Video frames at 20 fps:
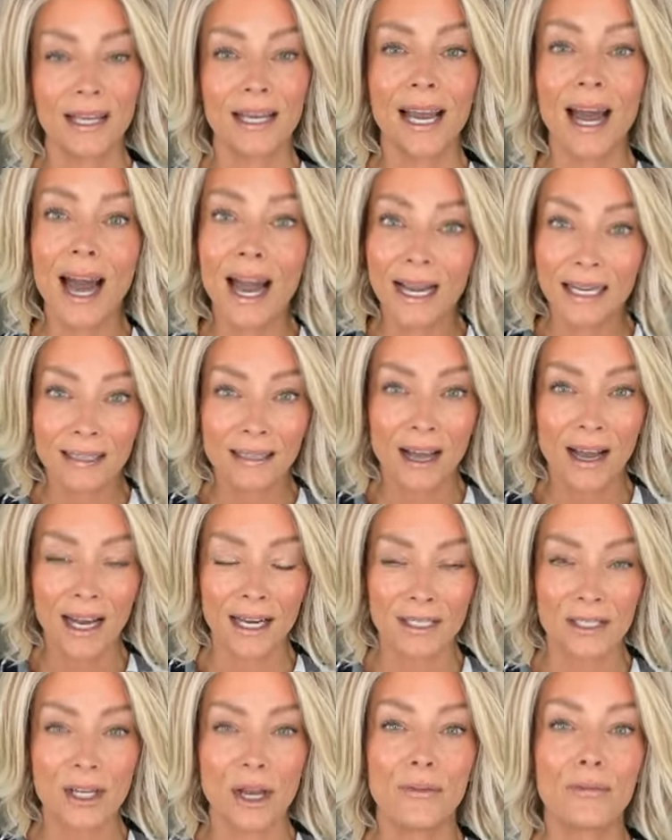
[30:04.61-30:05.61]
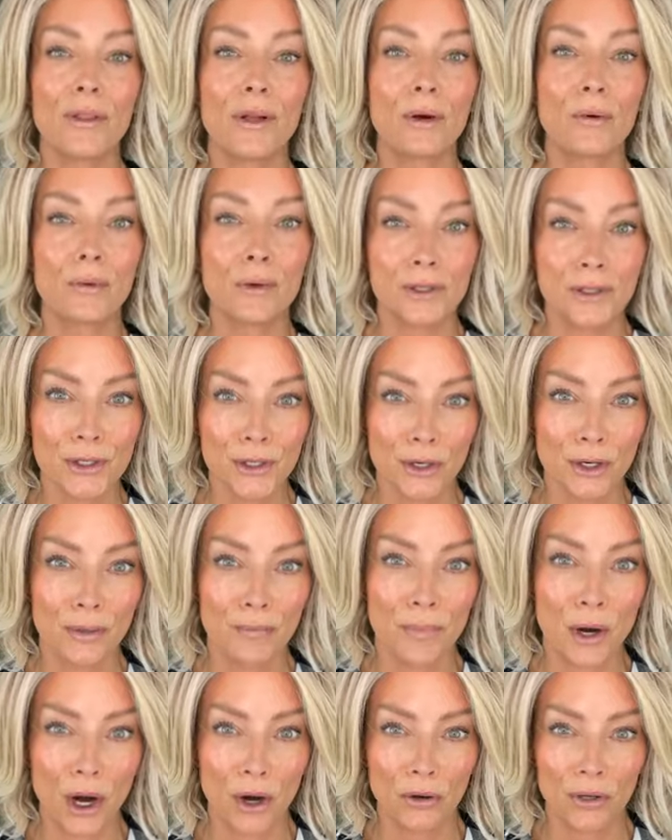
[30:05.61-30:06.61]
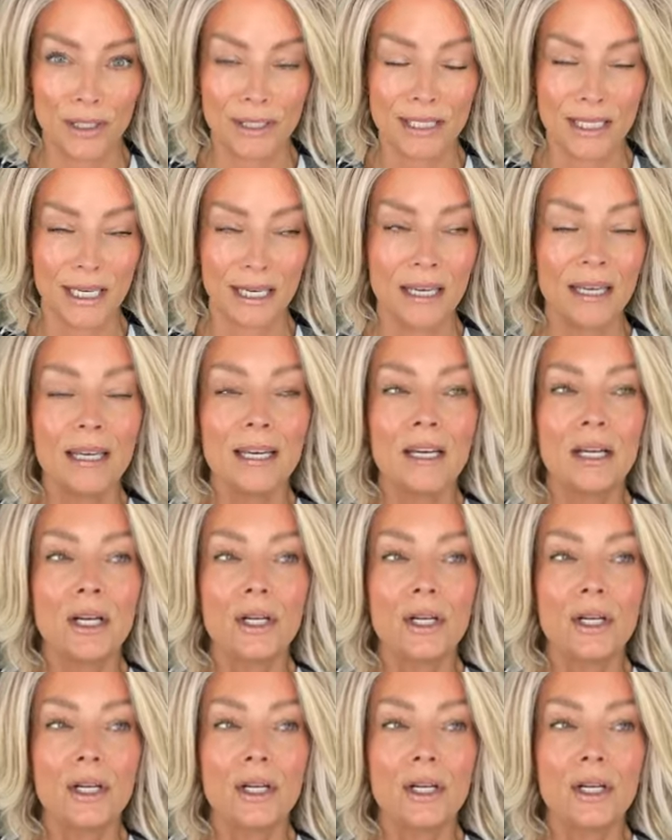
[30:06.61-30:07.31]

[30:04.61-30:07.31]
the guidelines of their return policy.